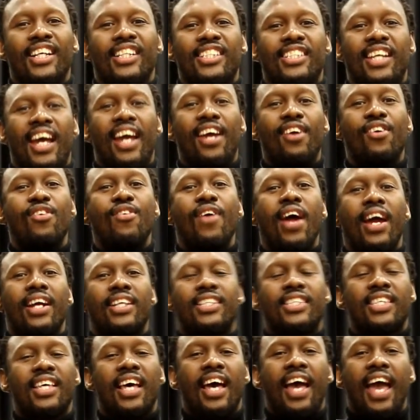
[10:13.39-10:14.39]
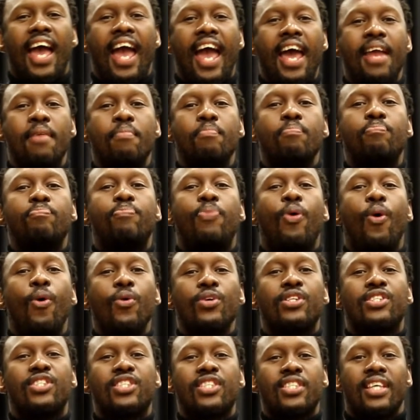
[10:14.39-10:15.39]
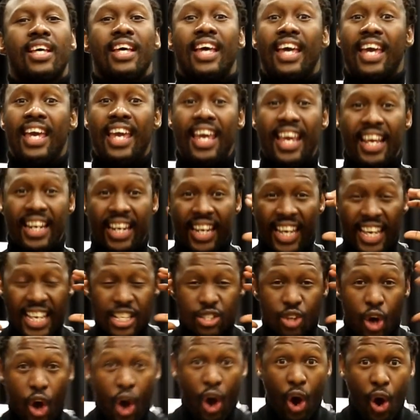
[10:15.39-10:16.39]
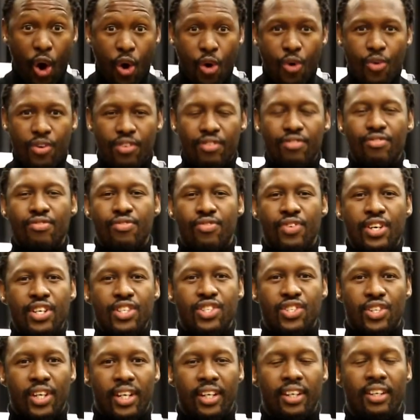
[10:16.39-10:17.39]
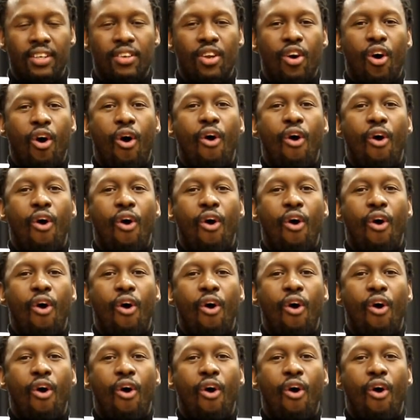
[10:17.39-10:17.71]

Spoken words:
directs and puts in his own vision